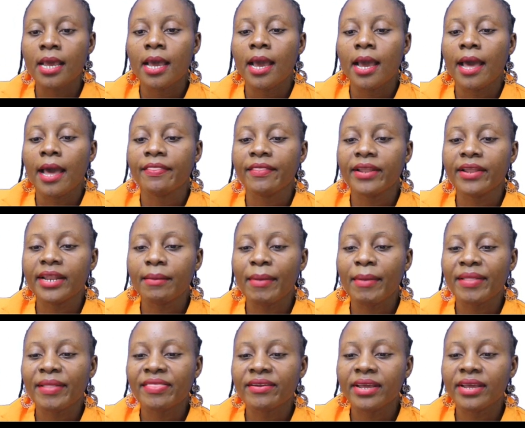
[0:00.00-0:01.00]
And then
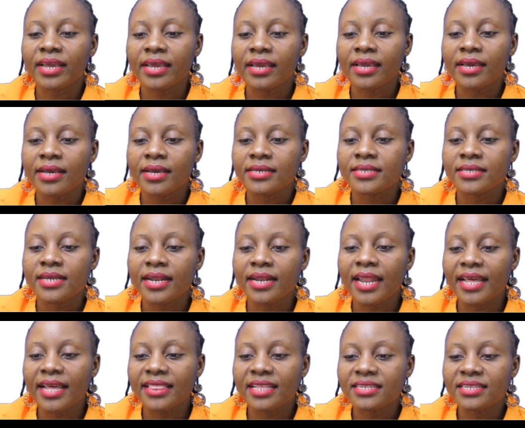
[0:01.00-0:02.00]
number 3,
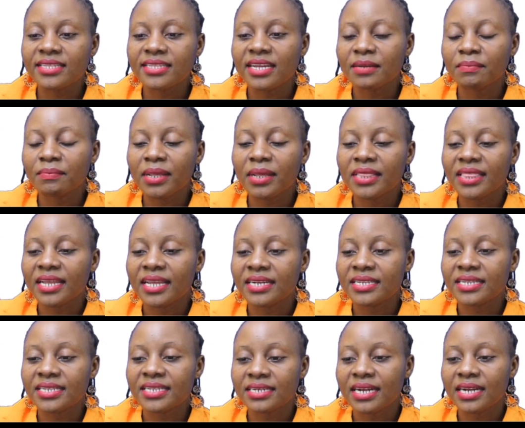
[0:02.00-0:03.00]
select the statement that
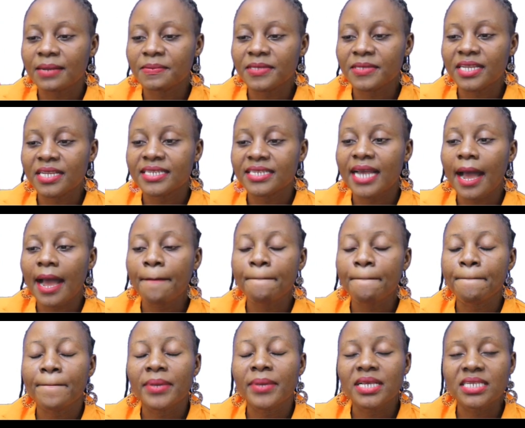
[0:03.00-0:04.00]
describes the
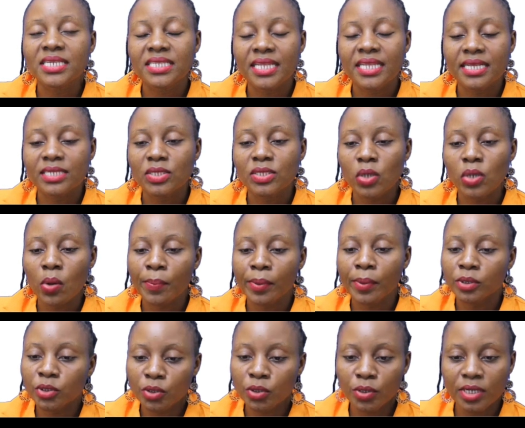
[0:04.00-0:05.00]
term business
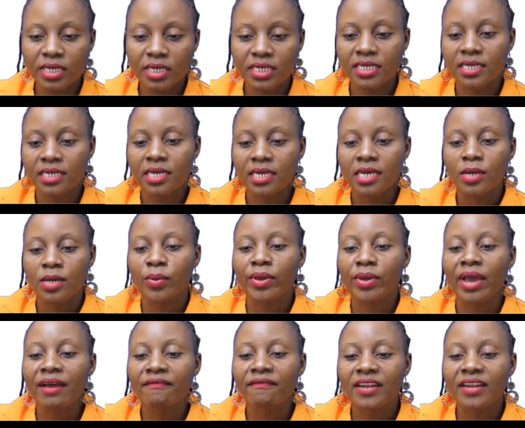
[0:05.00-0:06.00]
opportunity. We
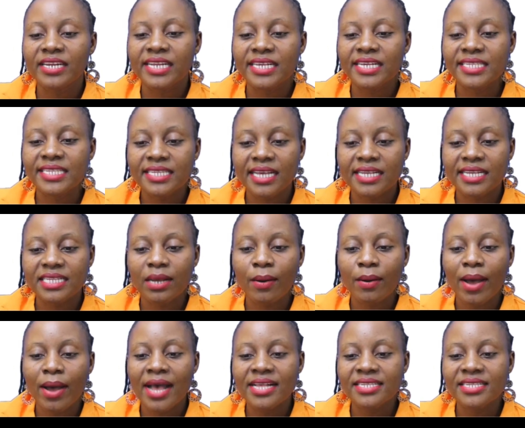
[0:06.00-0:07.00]
have letter C as
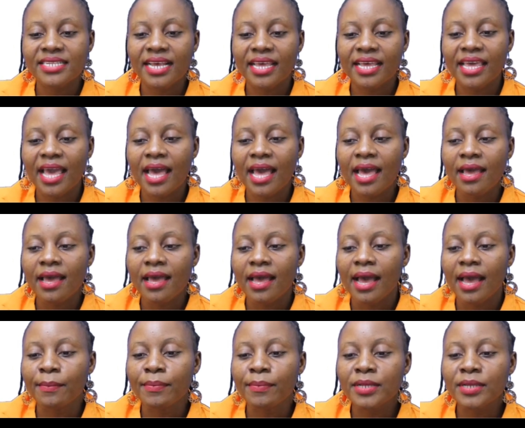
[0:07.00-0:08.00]
our answer here.
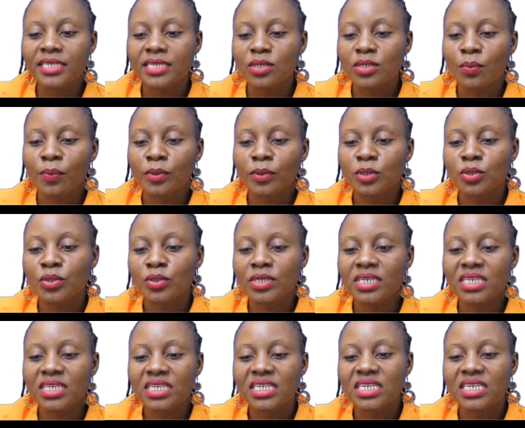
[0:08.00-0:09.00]
A business
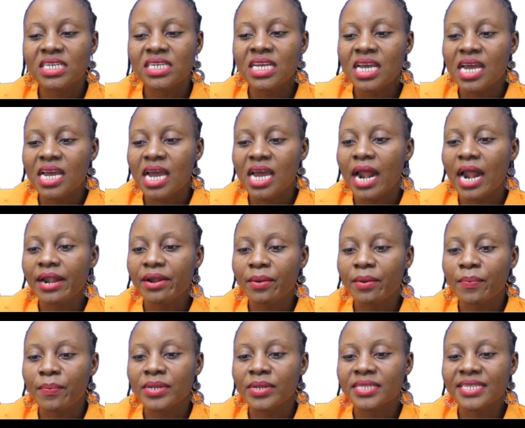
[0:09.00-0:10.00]
opportunity
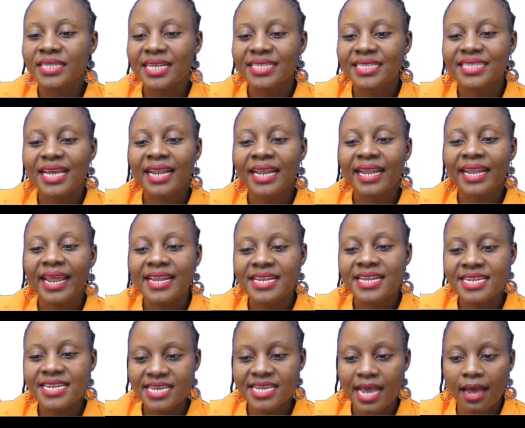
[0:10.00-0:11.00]
represents an
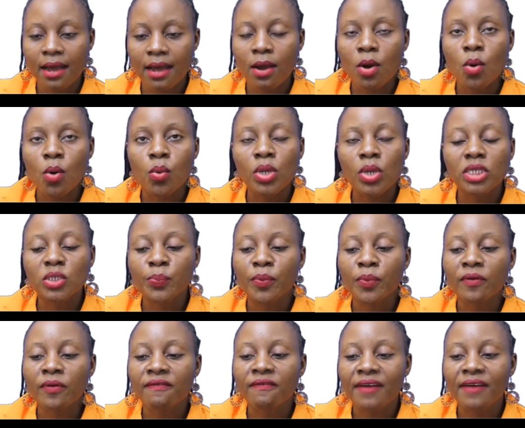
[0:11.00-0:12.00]
idea which
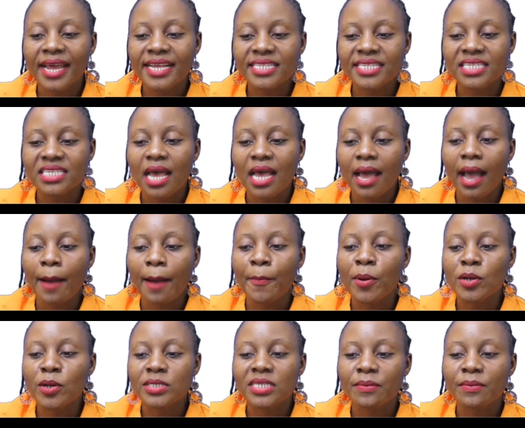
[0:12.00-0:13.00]
provides a
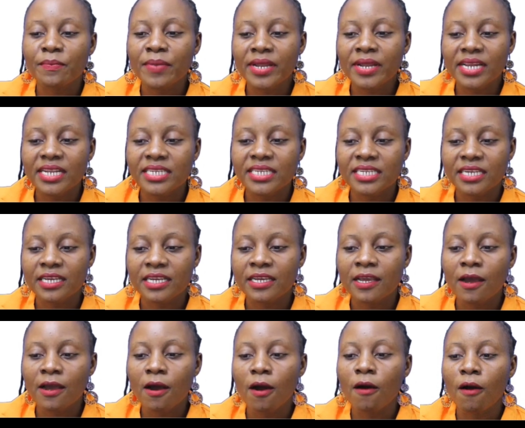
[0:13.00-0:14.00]

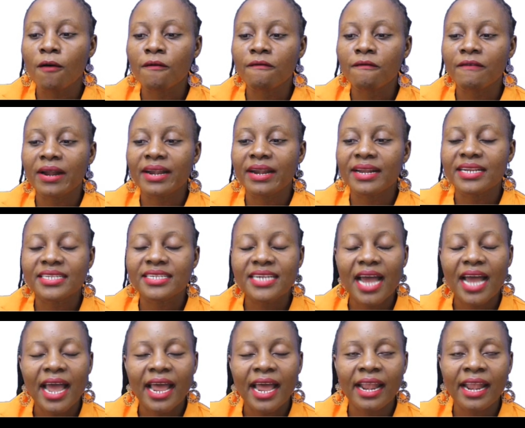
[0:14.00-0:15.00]
possibility of a
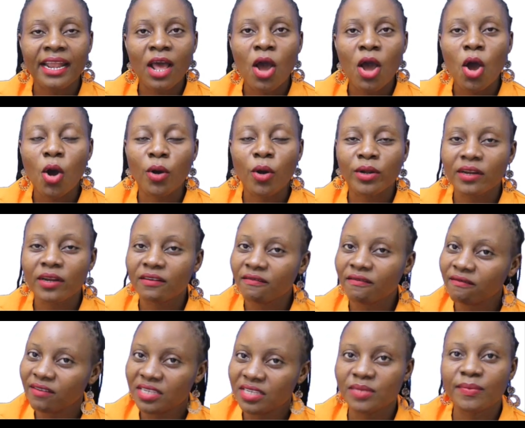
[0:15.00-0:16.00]
return on
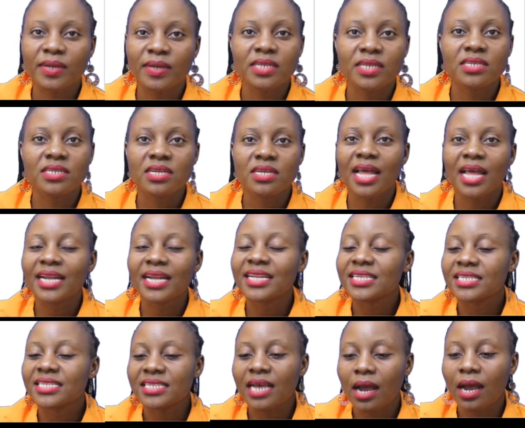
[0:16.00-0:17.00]
investment. That
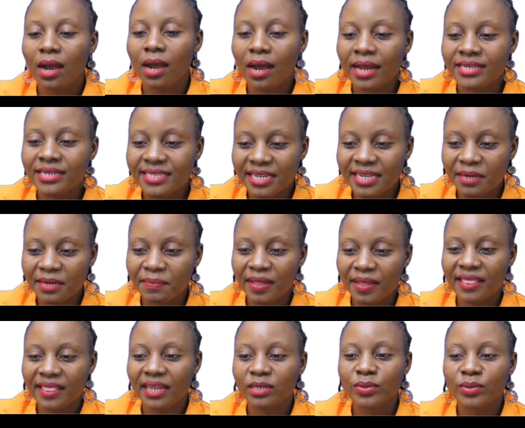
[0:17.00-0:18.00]
is a
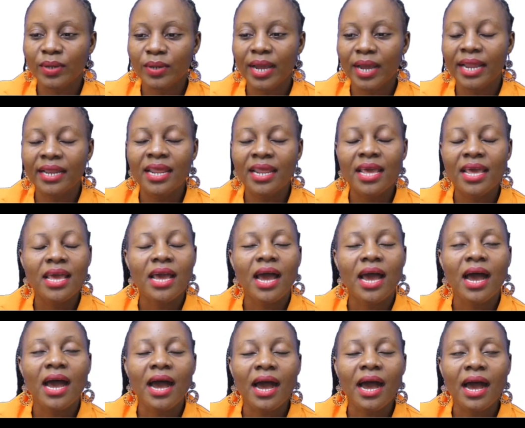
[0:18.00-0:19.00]
statement that
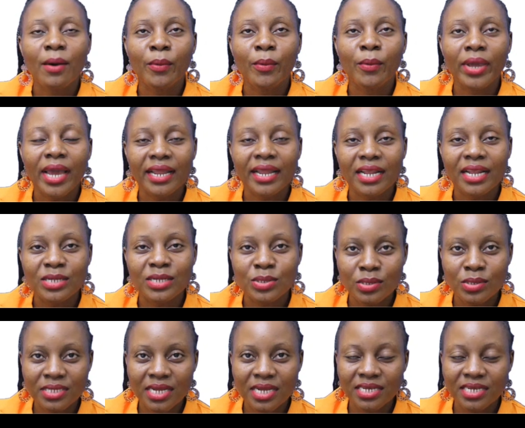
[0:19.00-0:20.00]
we can
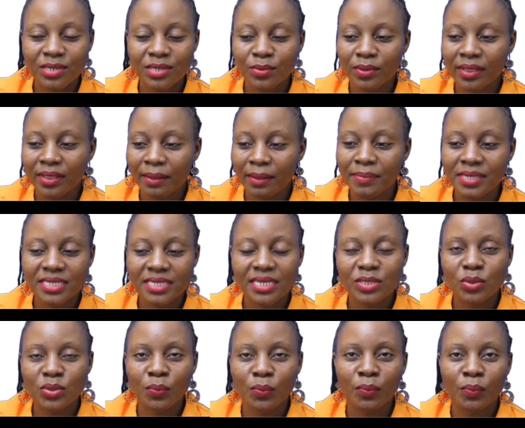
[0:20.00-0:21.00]
associate it with a
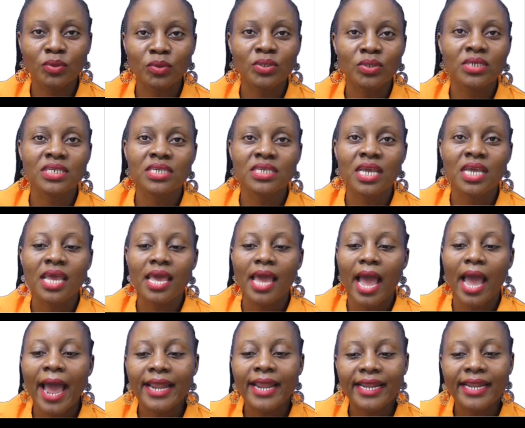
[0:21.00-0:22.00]
business opportunity.
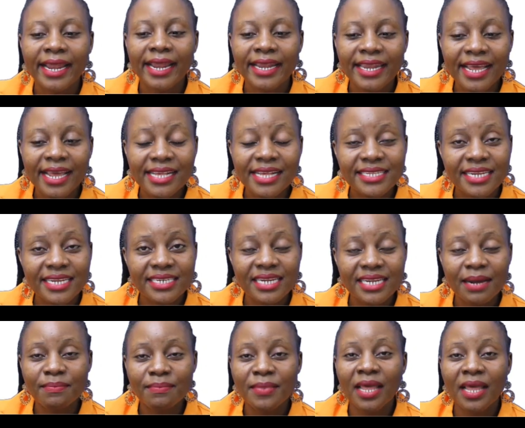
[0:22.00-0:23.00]
An idea
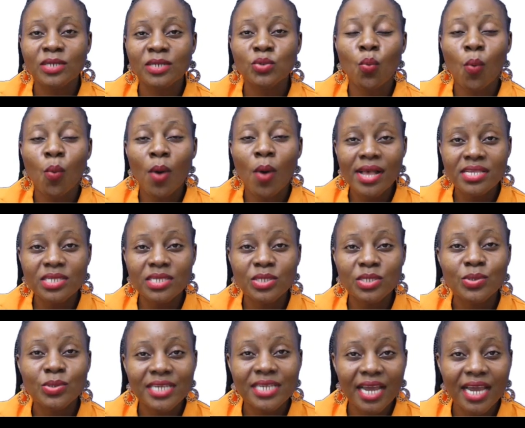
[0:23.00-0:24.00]
setup that once
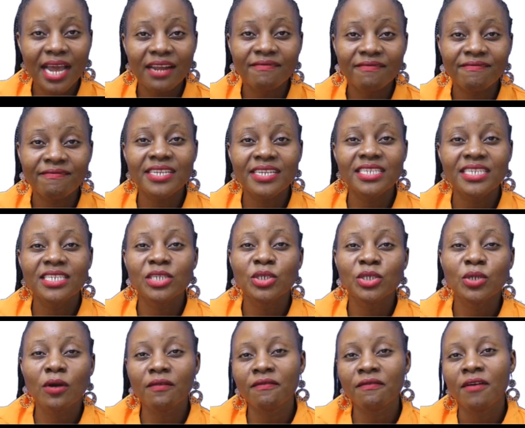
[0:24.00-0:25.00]
you take advantage
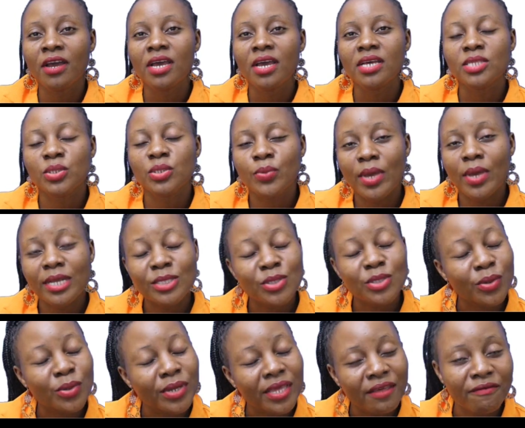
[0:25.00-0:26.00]
of, it's going
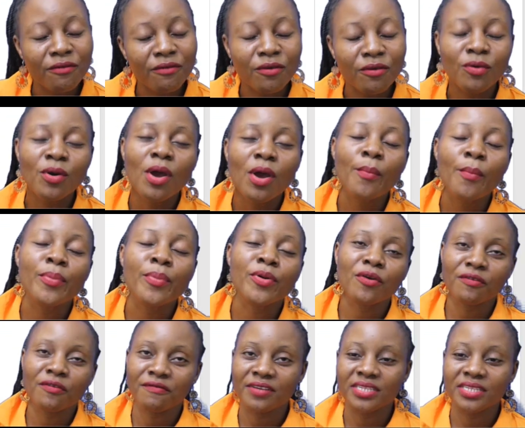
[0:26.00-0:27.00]
to give you
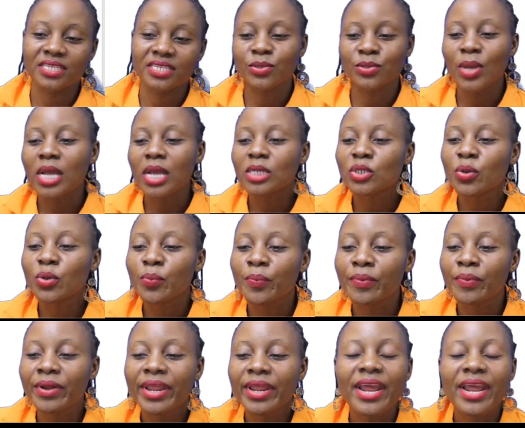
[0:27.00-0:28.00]
profits. It's going to
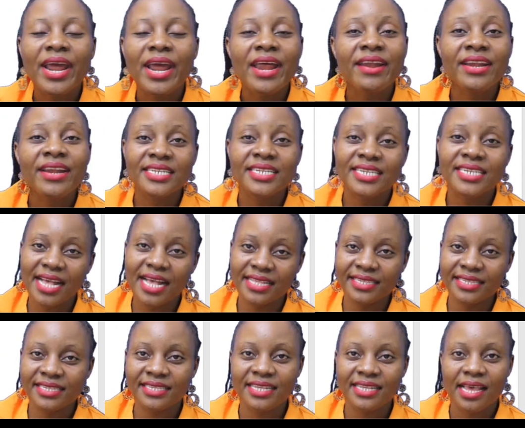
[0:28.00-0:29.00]
bring
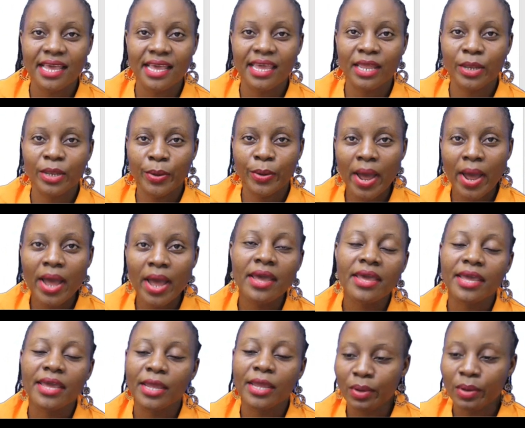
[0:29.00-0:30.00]
returns in
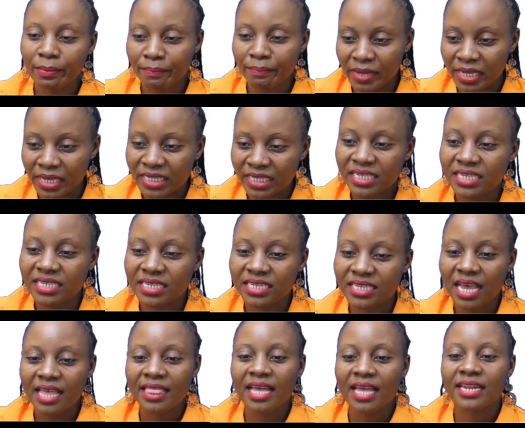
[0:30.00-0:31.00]
your business.
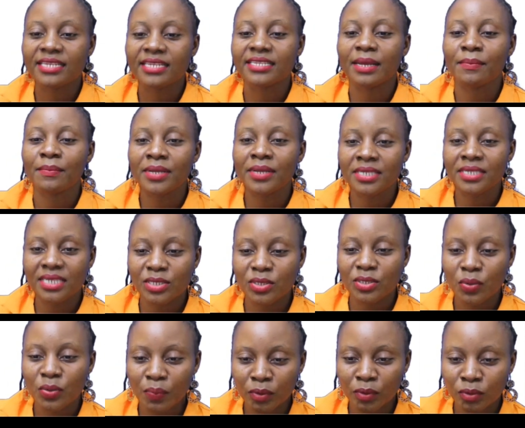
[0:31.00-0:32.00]
That is a business
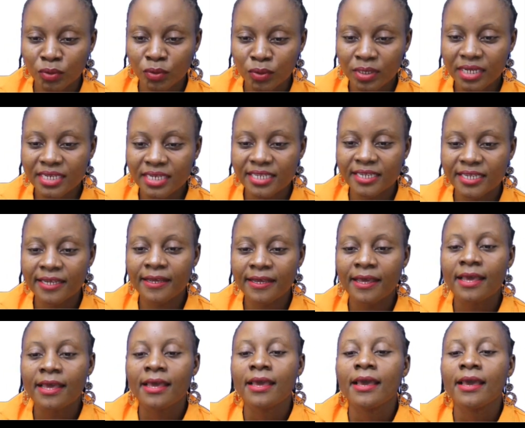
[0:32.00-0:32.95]
opportunity.